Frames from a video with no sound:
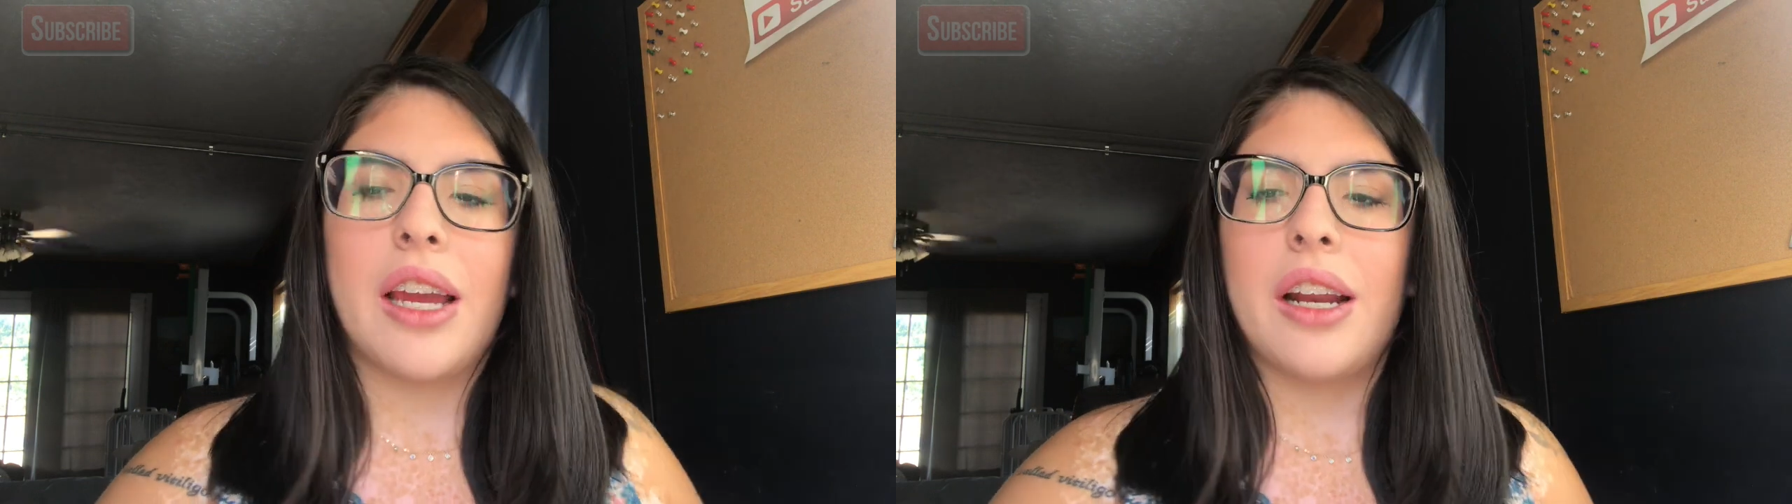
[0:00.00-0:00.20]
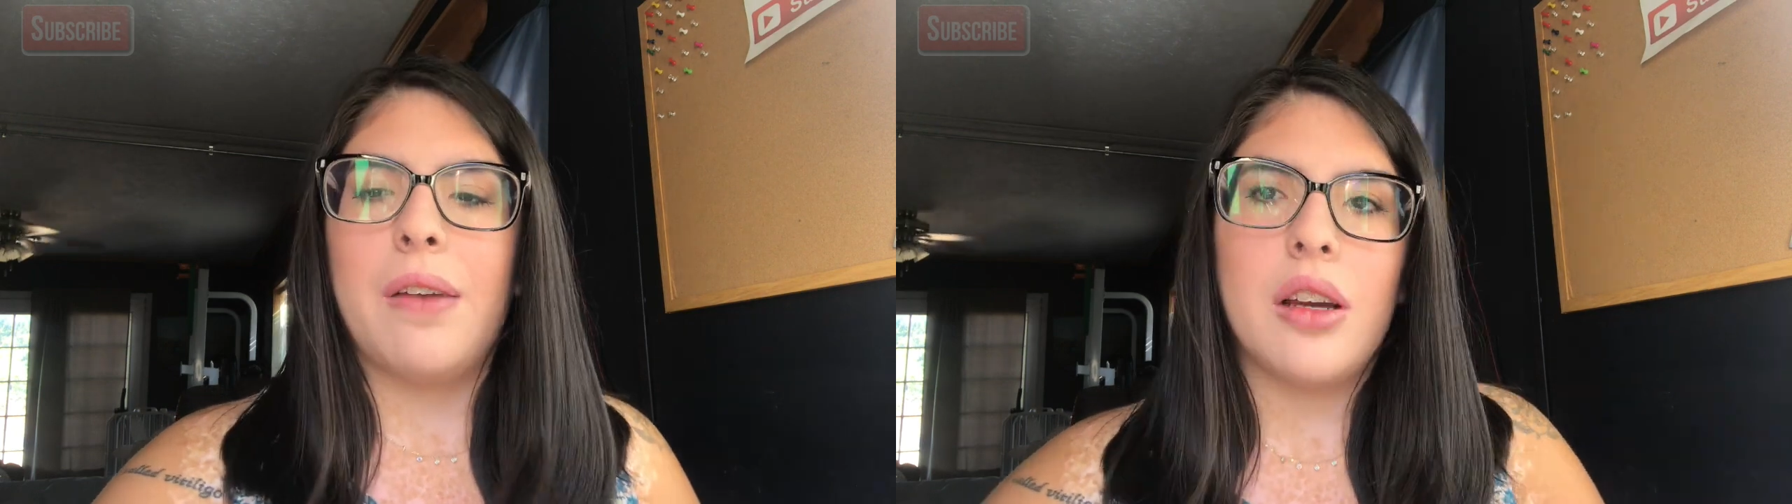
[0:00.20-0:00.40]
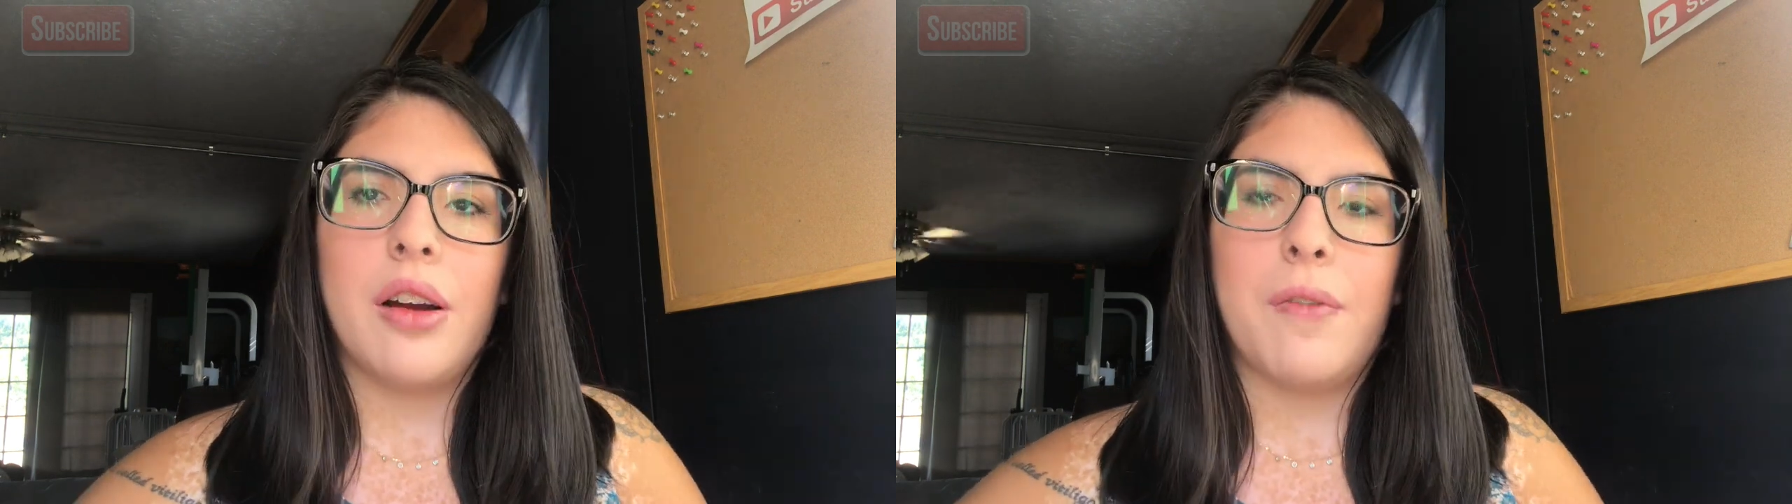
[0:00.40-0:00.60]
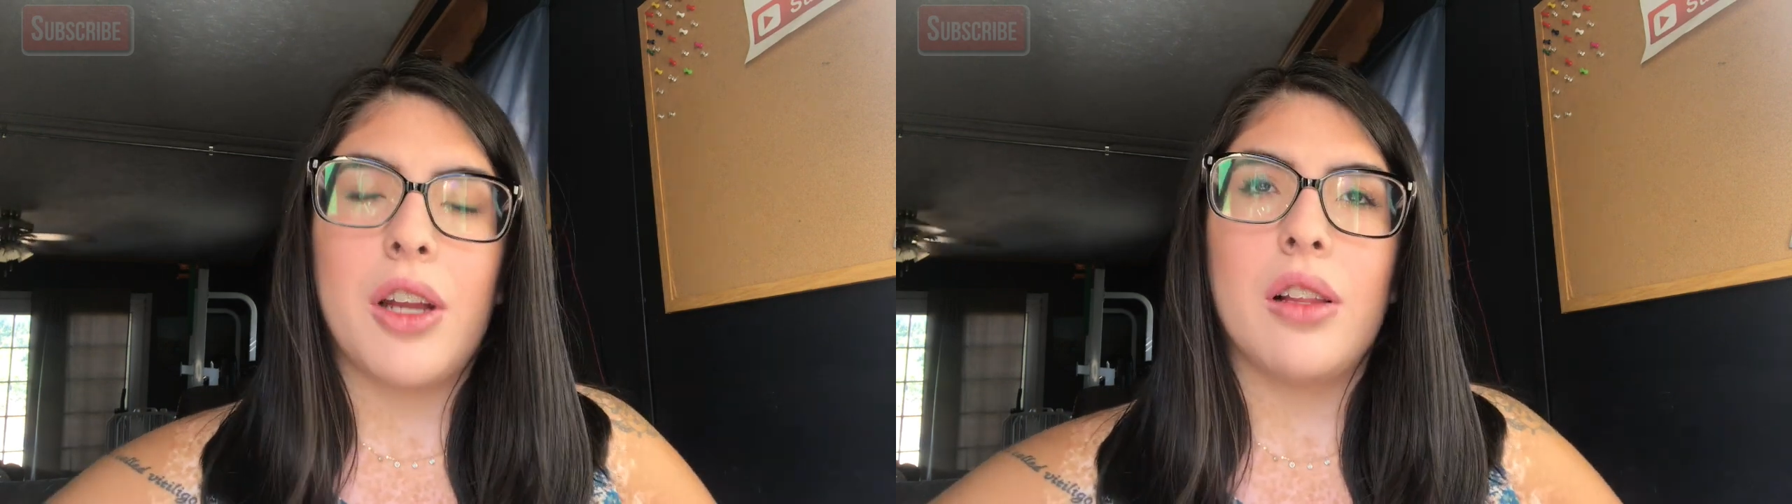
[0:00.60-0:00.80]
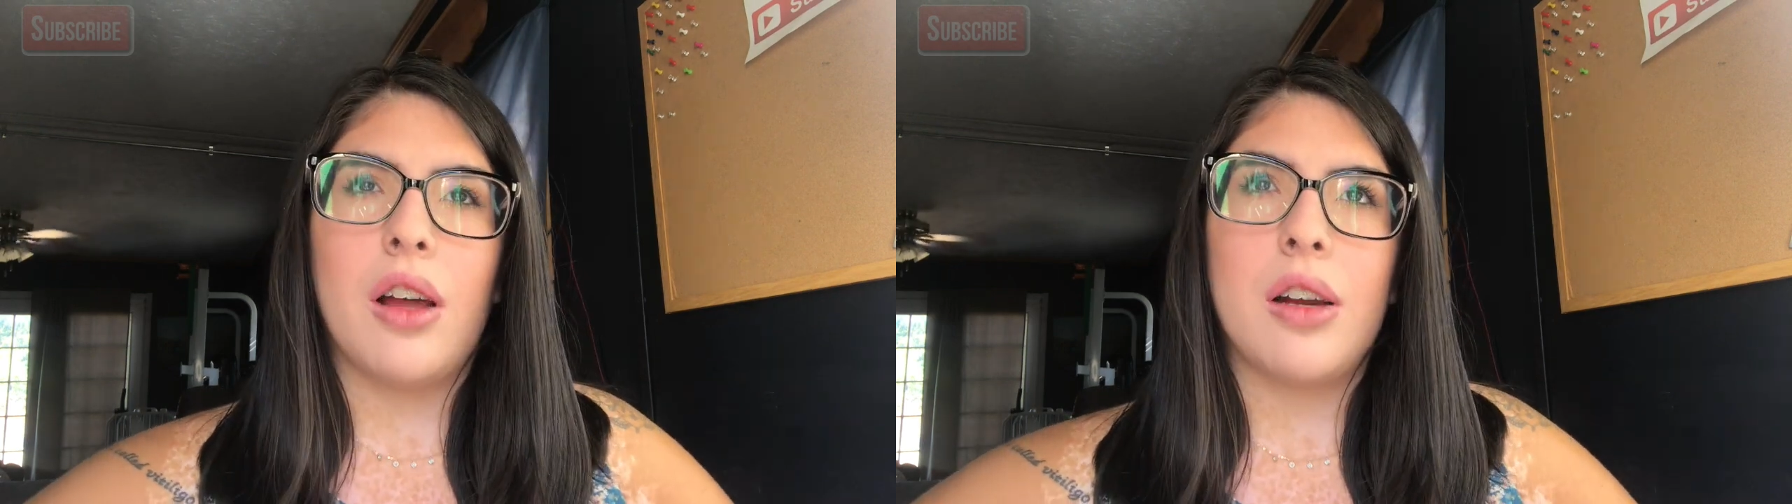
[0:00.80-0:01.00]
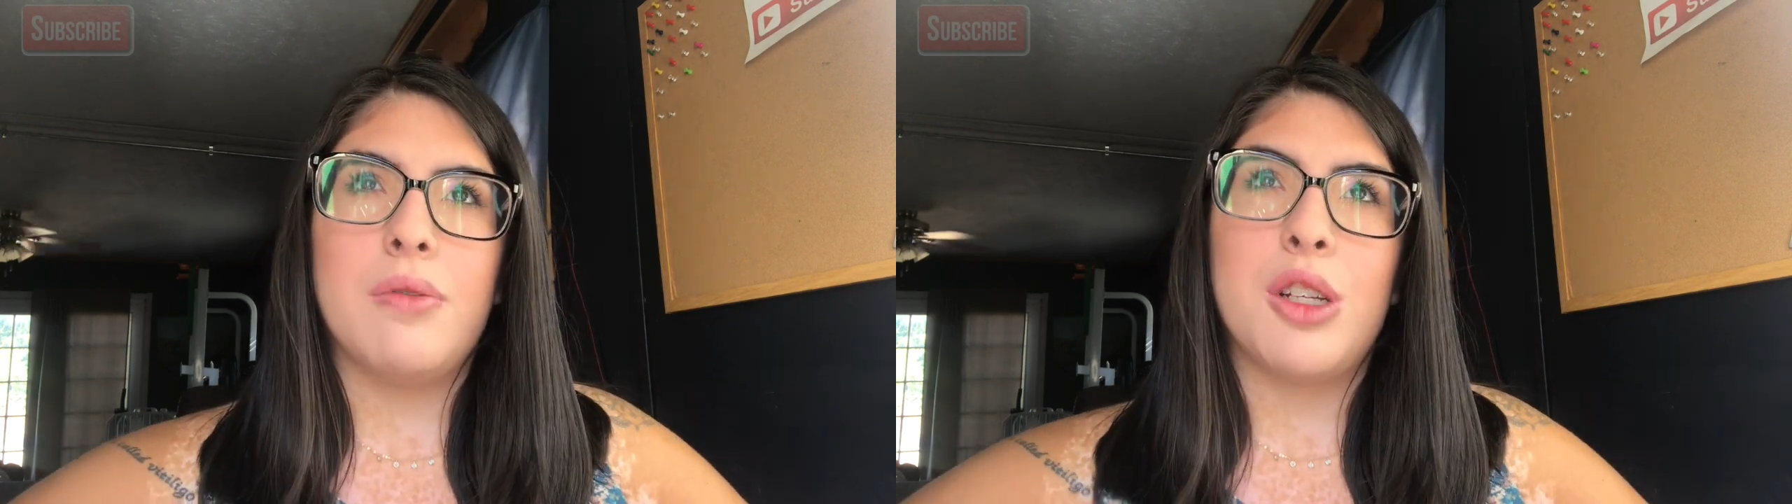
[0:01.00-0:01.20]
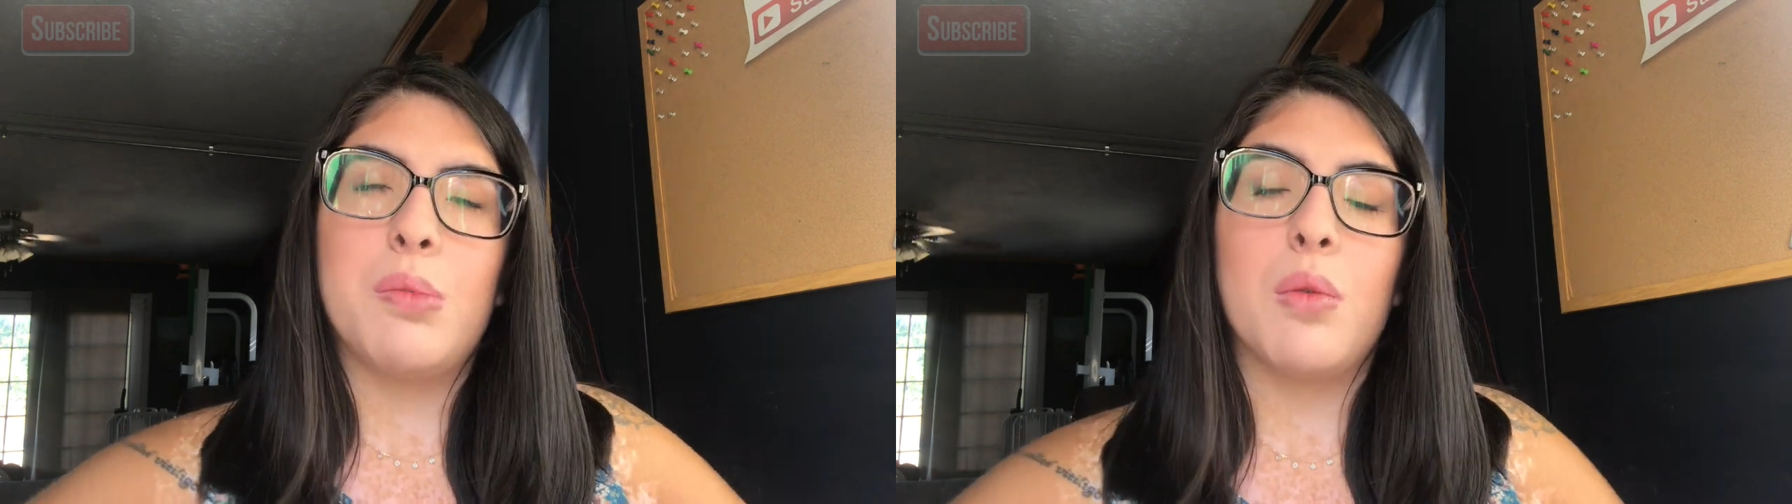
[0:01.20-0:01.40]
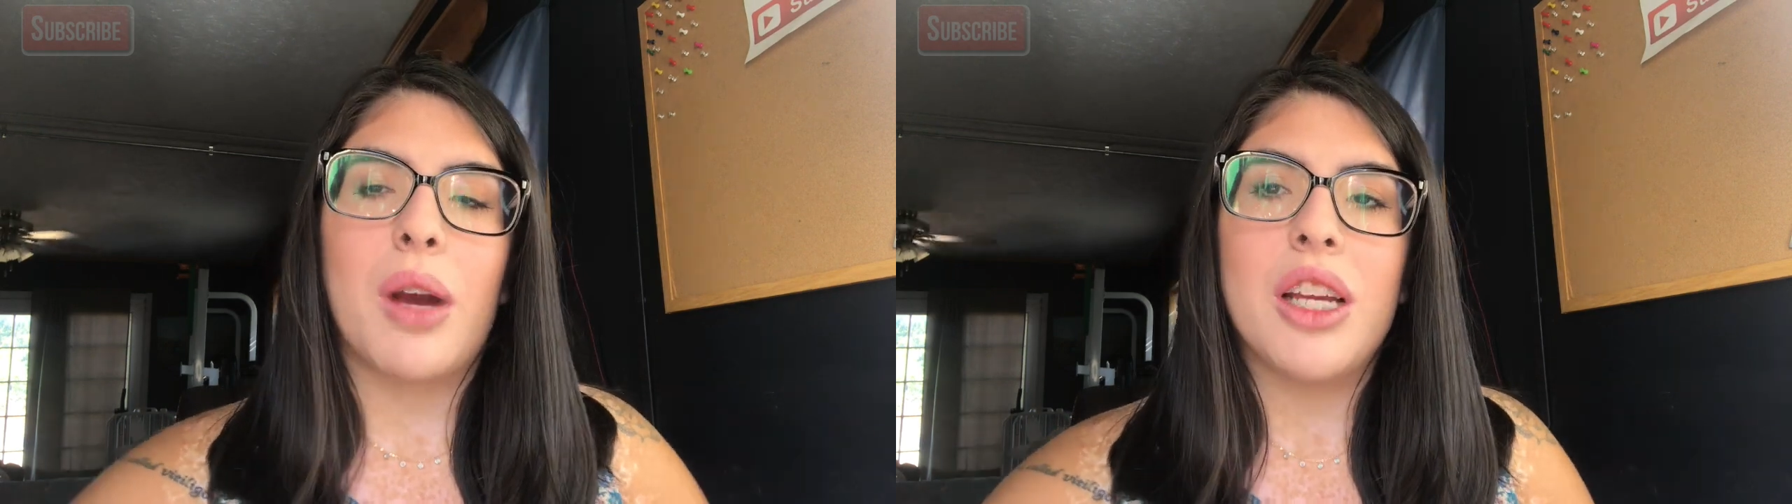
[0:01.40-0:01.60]
and I found a lot of
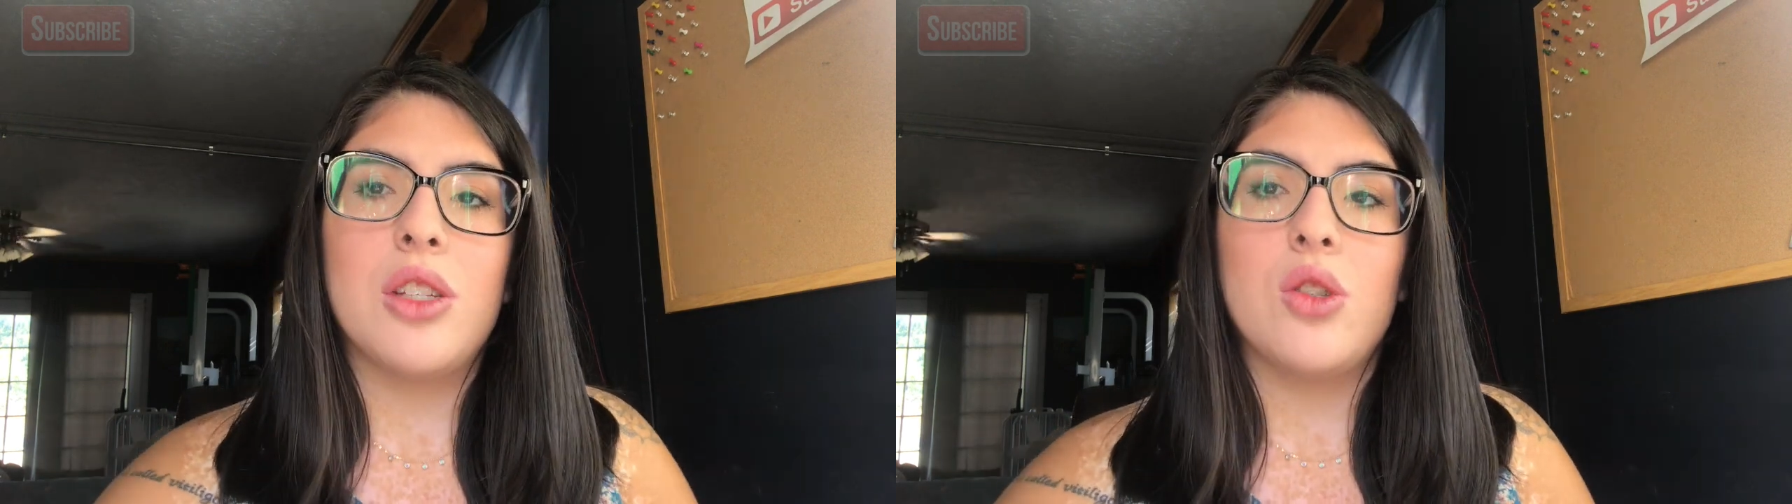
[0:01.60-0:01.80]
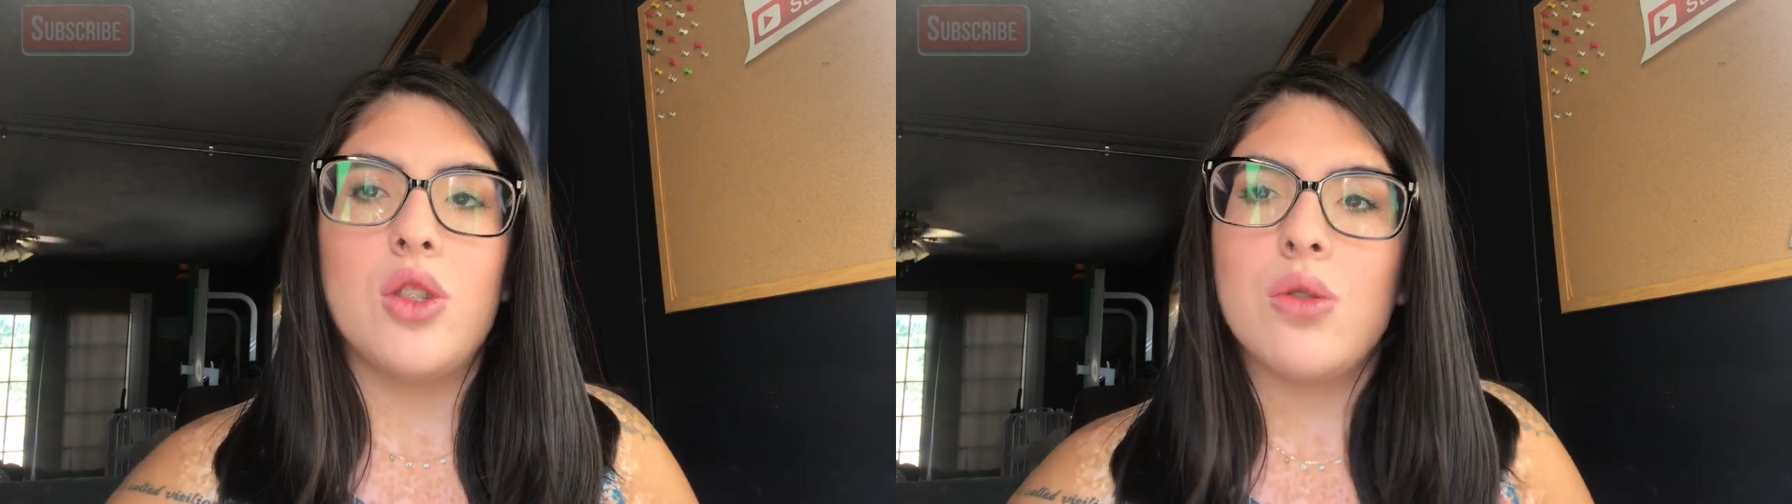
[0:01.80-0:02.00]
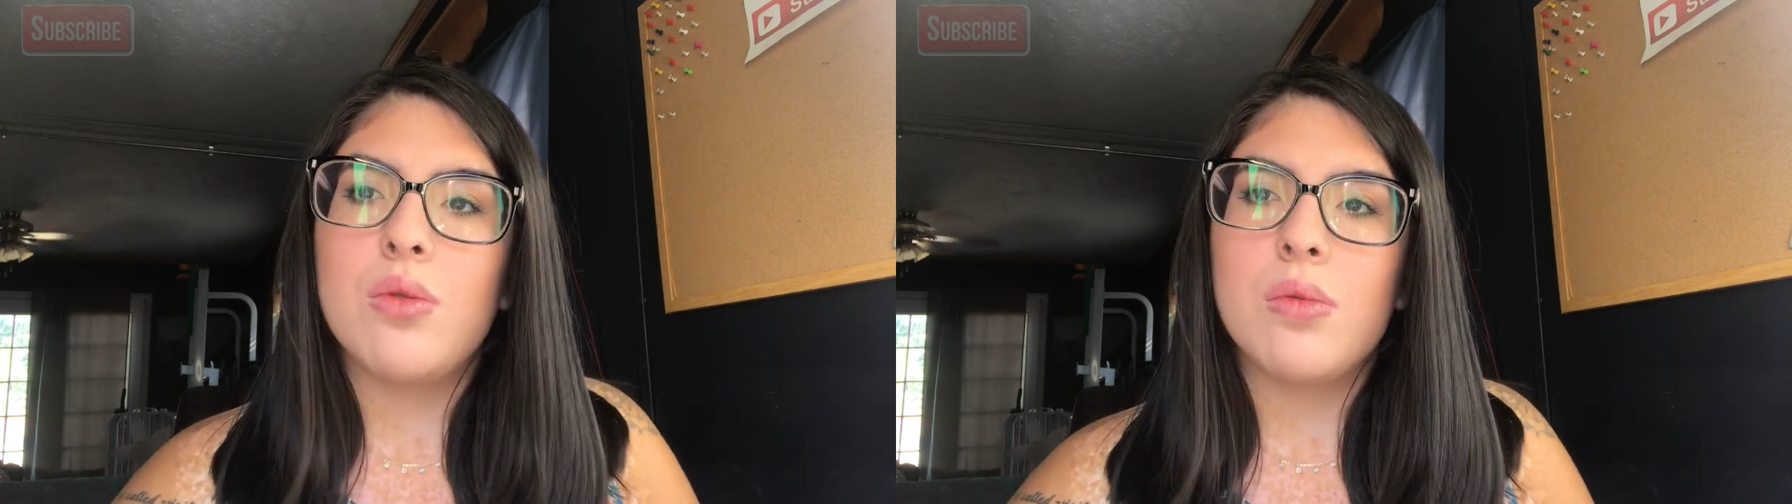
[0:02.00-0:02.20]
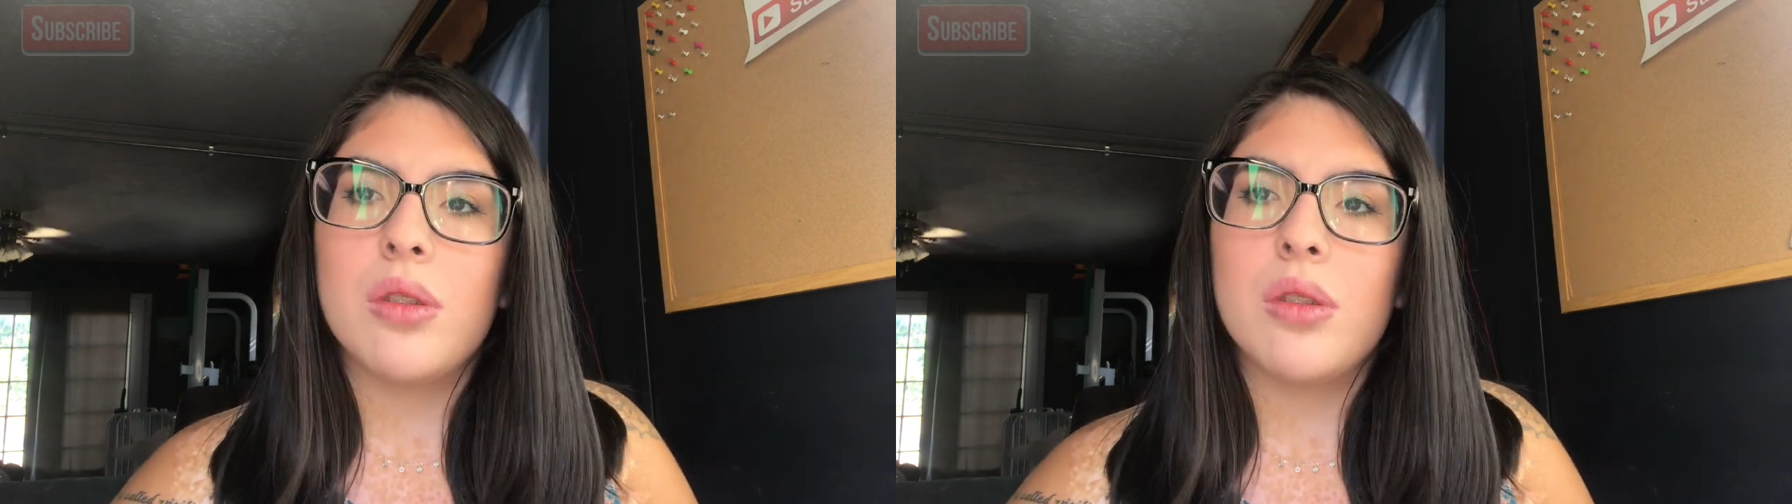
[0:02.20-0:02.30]
cheaper ways to do